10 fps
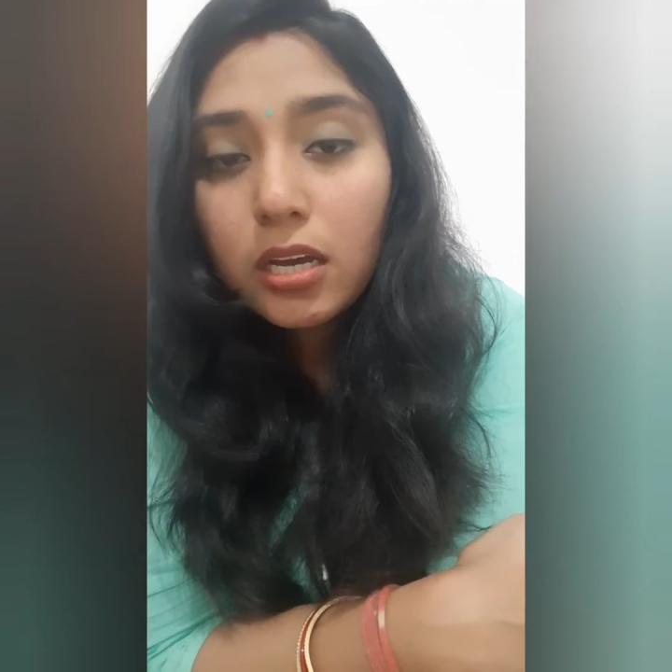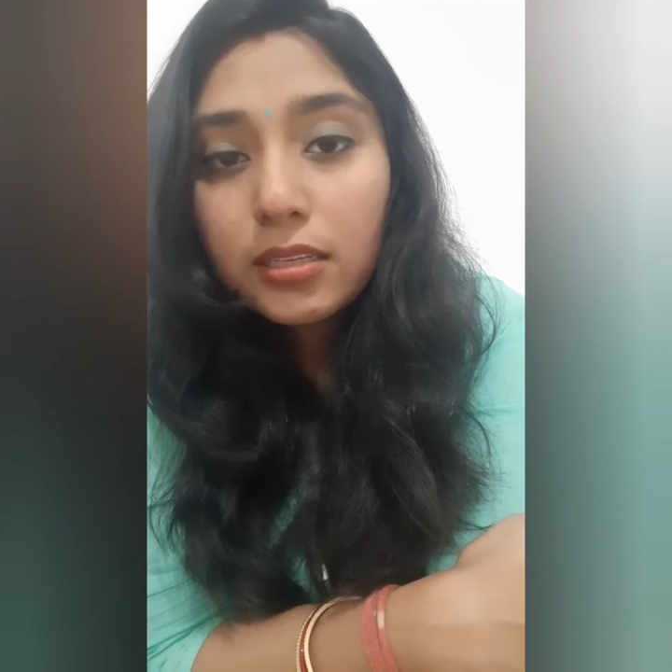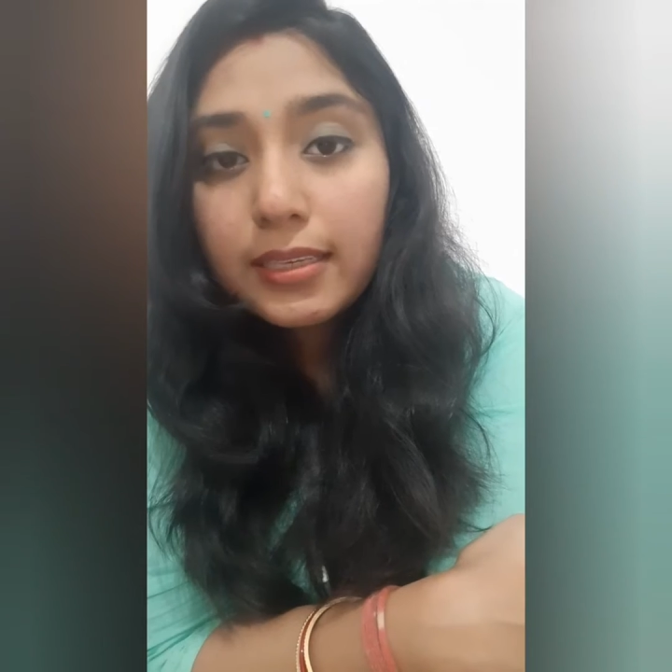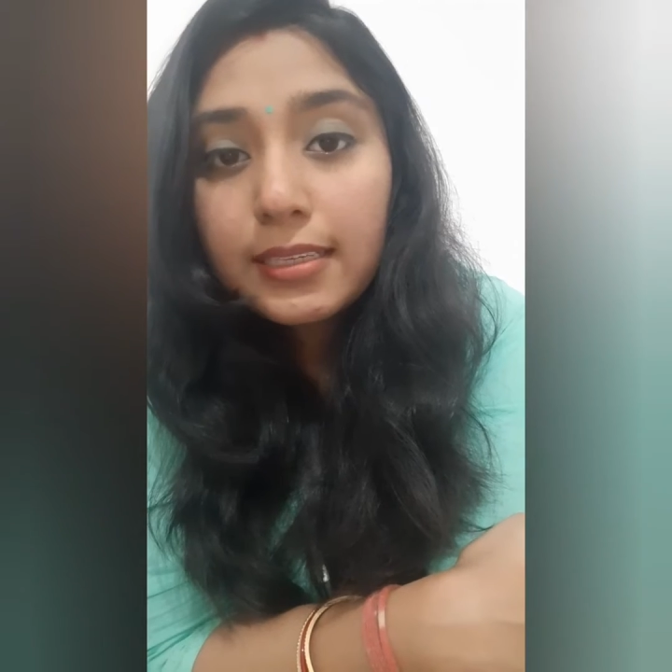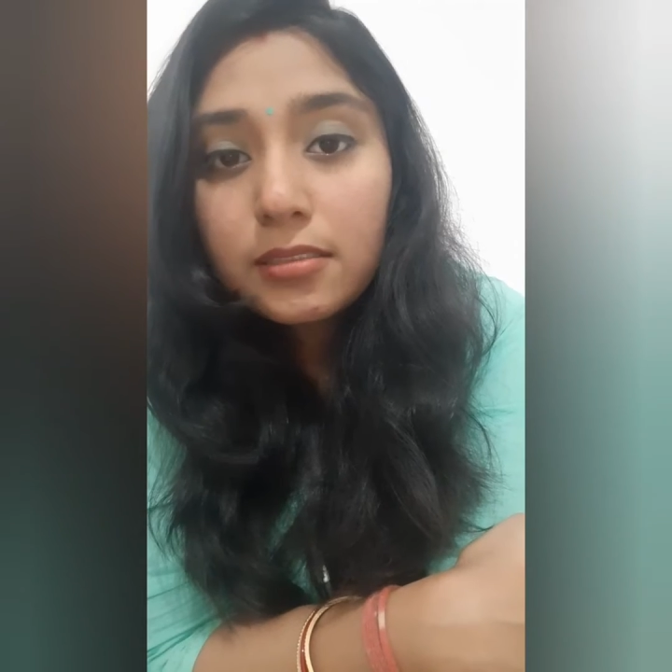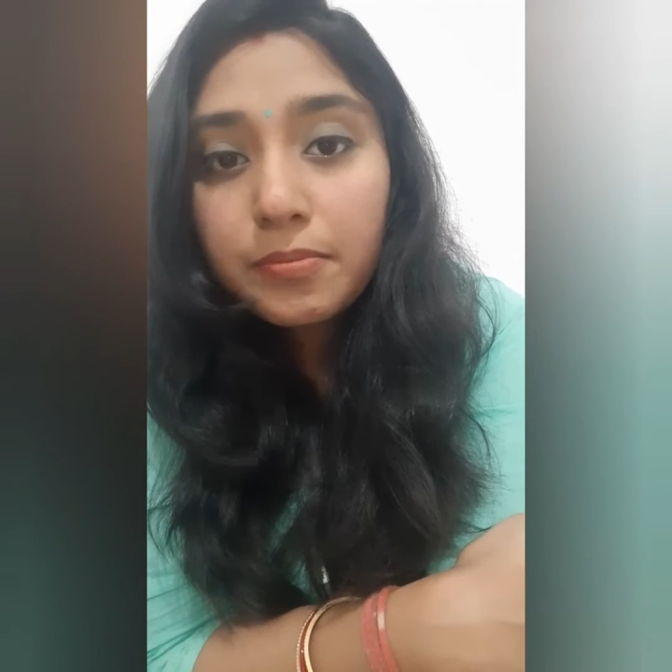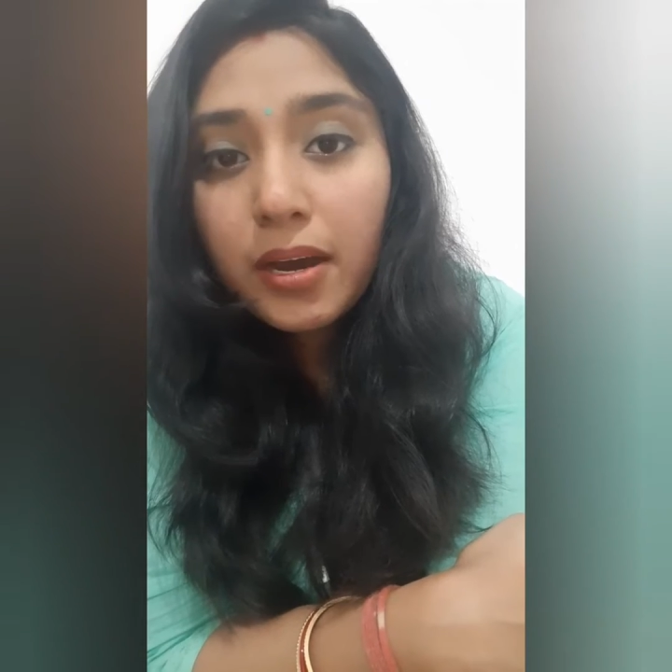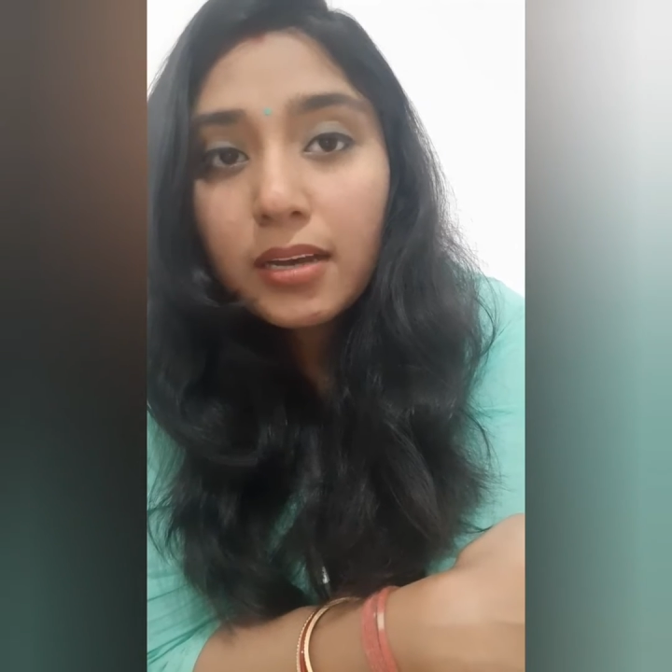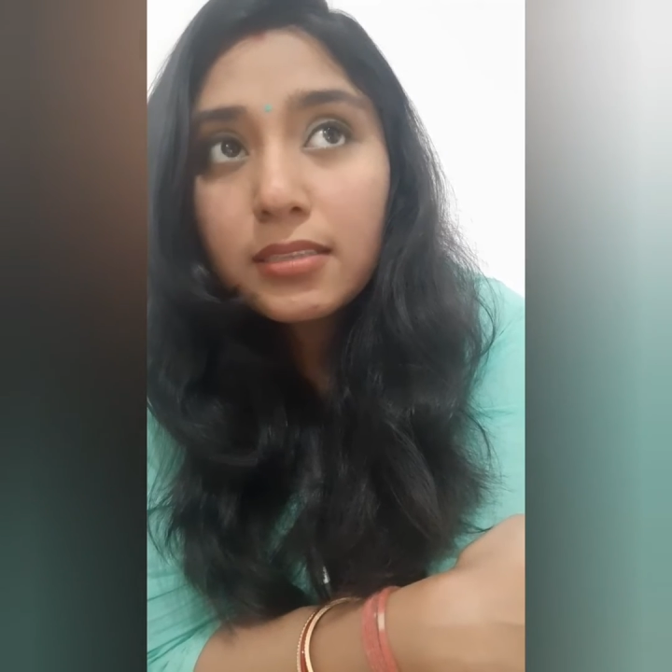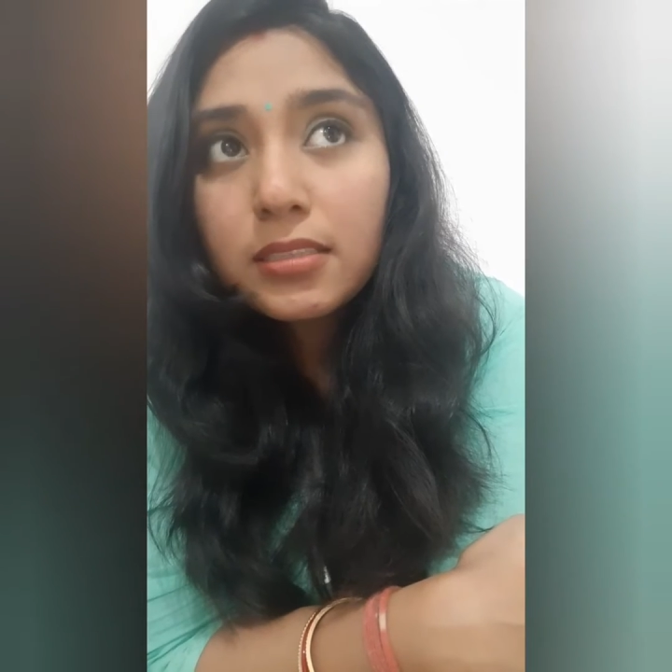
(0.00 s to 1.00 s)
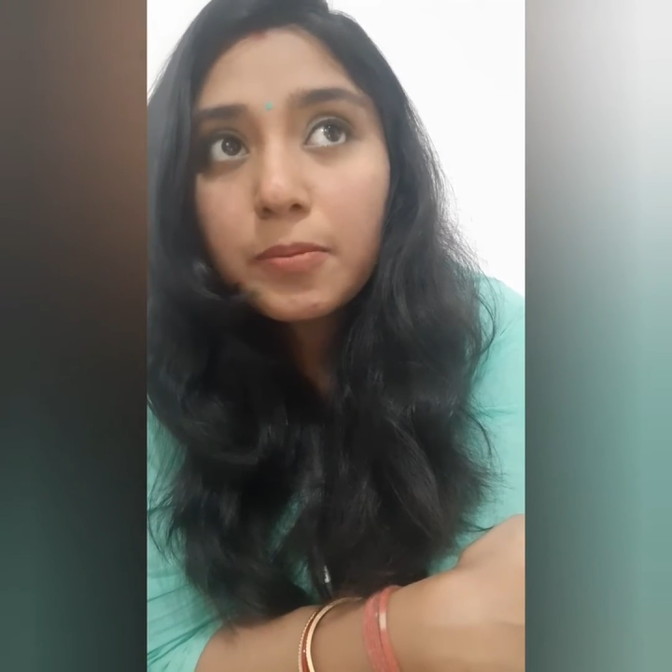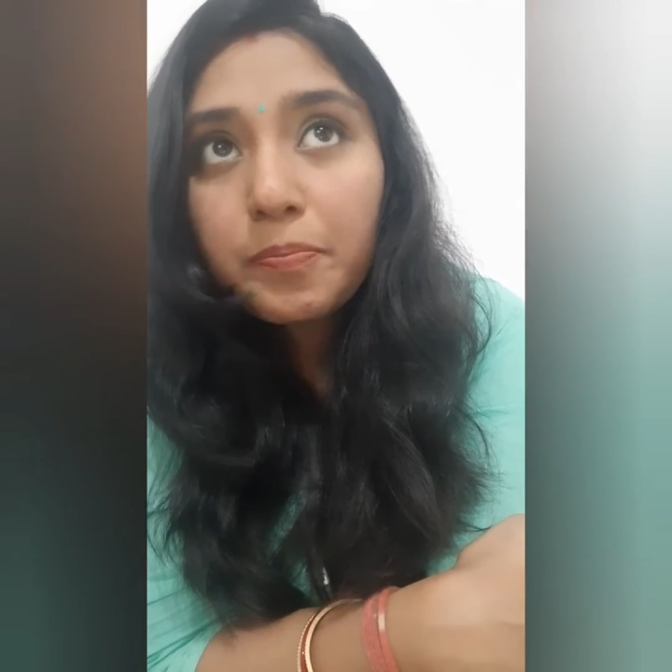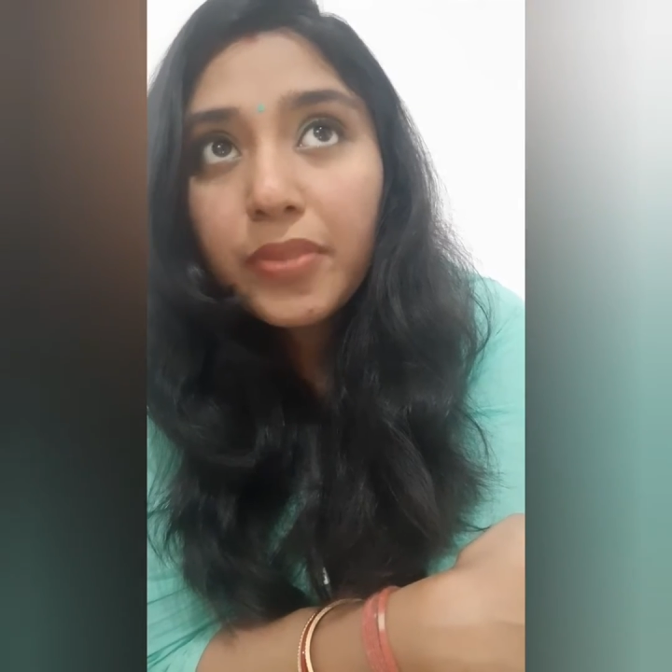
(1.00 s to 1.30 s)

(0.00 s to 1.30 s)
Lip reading: These masks